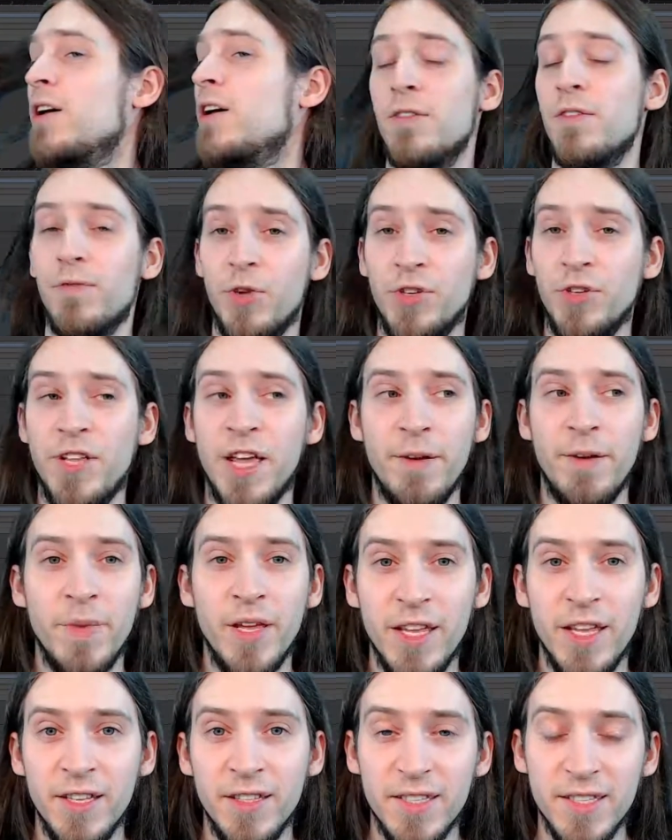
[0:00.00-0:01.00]
for 10
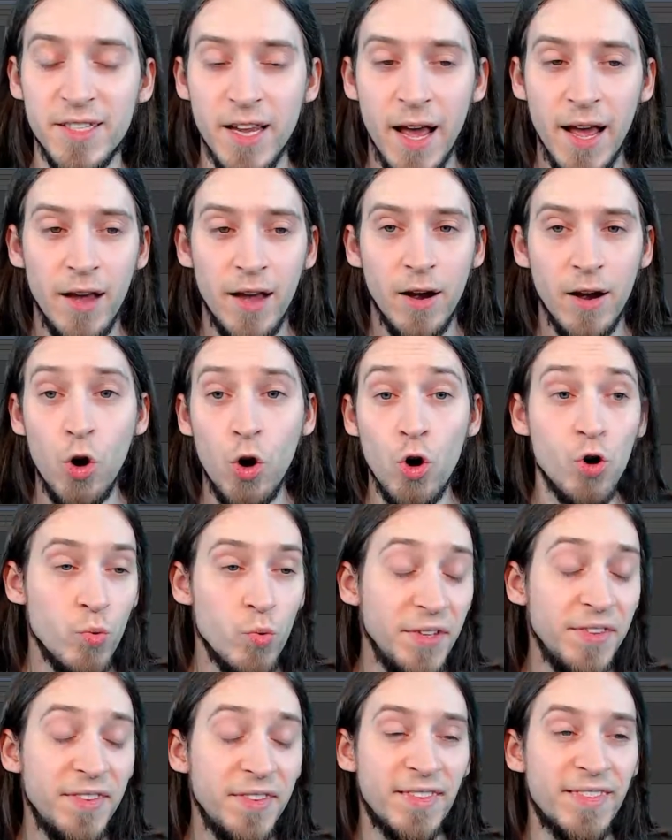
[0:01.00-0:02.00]
minutes, or
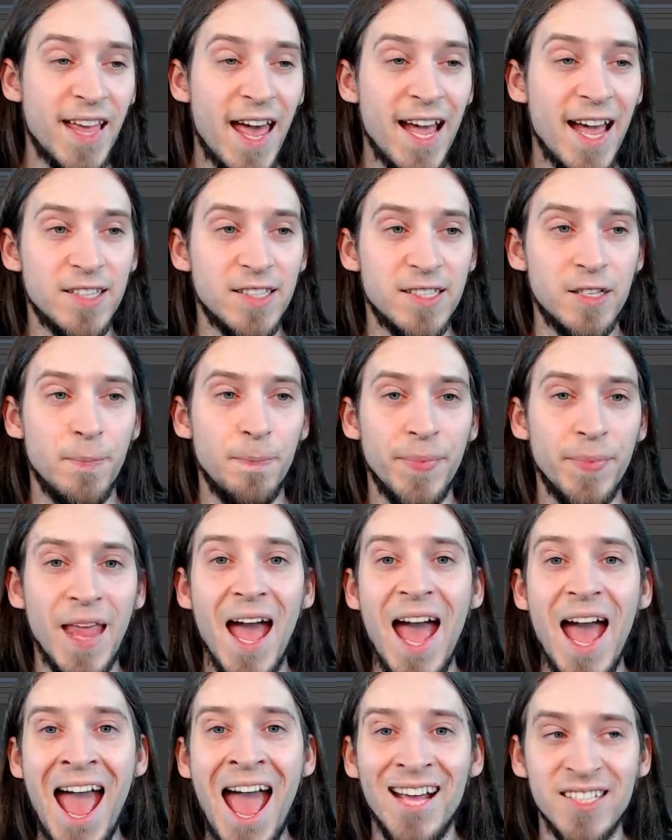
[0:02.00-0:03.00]
read the text
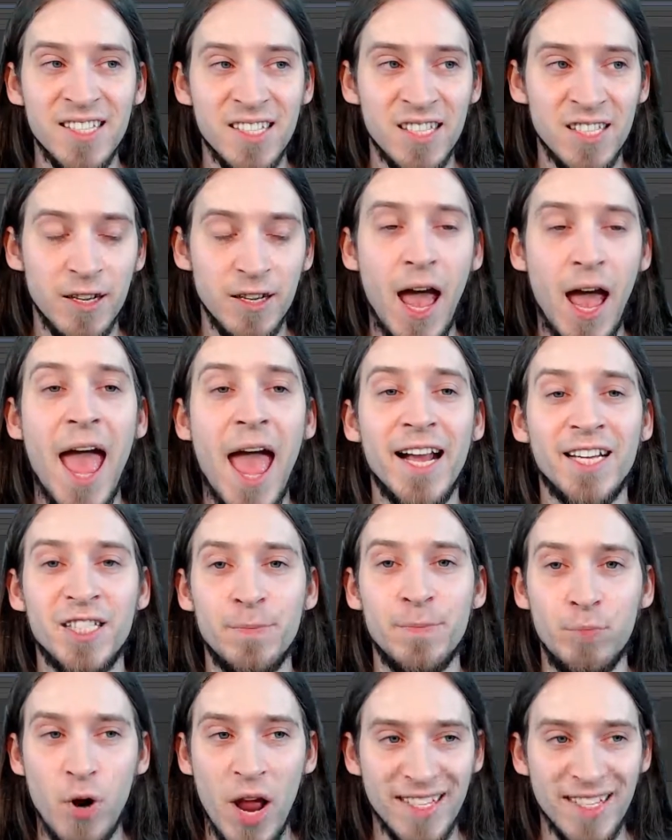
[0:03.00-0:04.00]
as
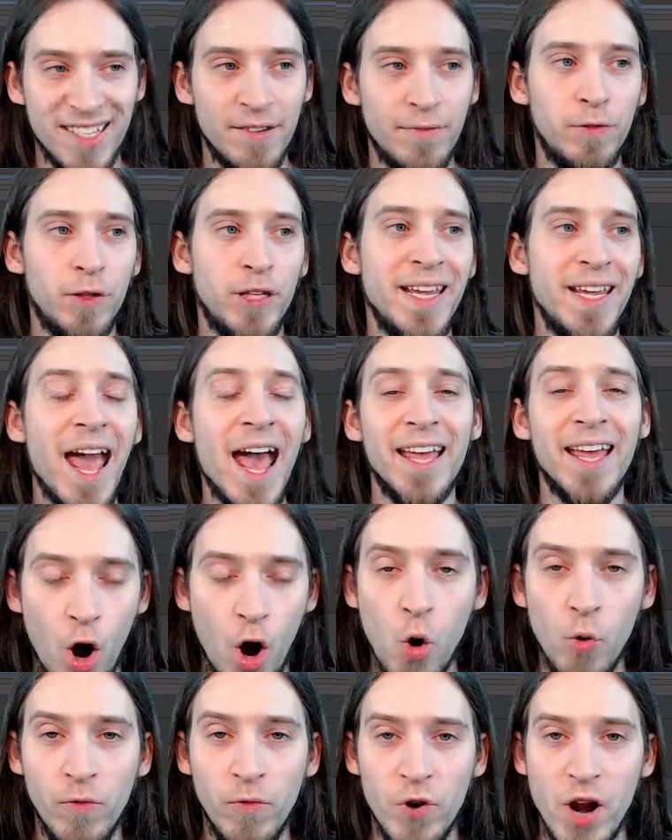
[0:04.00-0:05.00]
expressively and
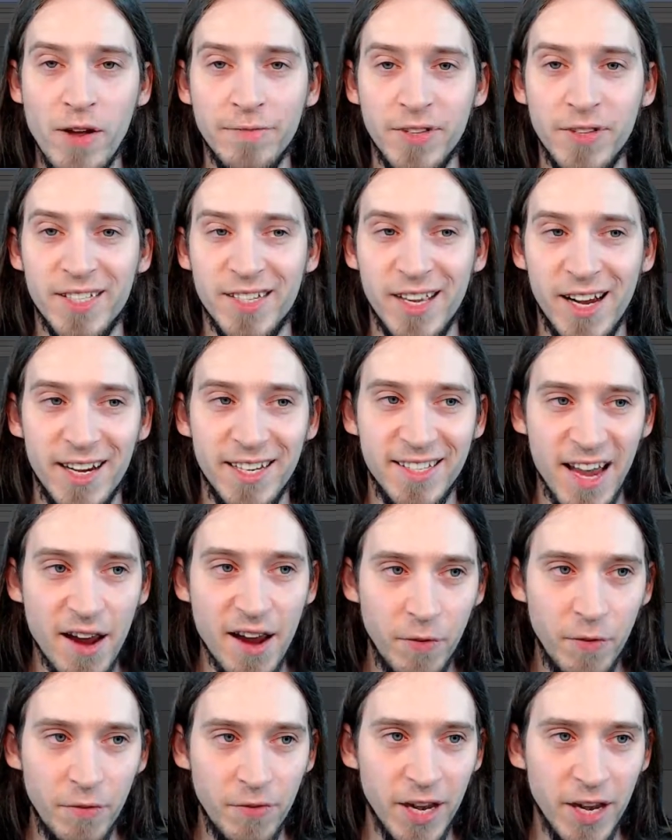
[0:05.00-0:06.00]
overemphasize
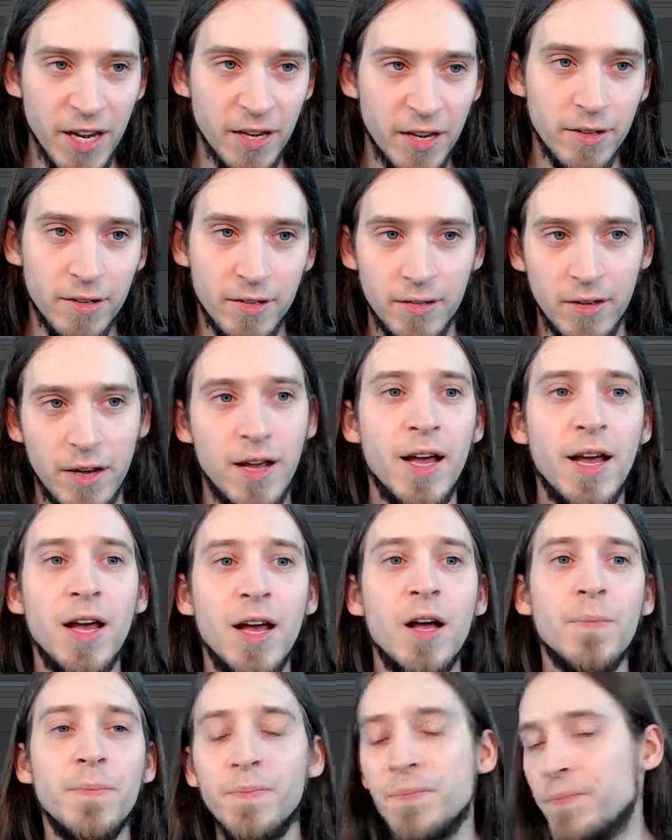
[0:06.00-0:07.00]
everything.
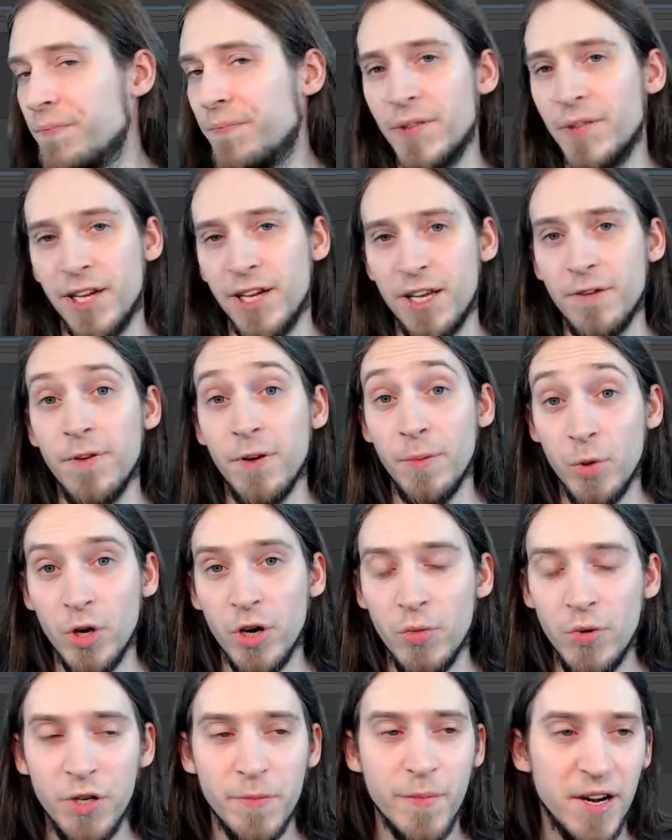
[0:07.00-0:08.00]
Like if I'm
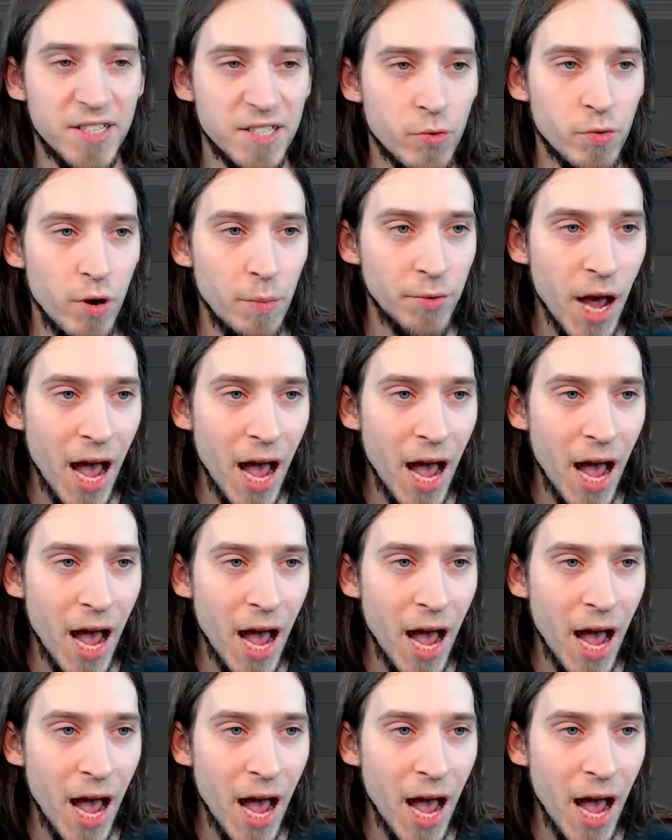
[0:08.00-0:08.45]
gonna read my script,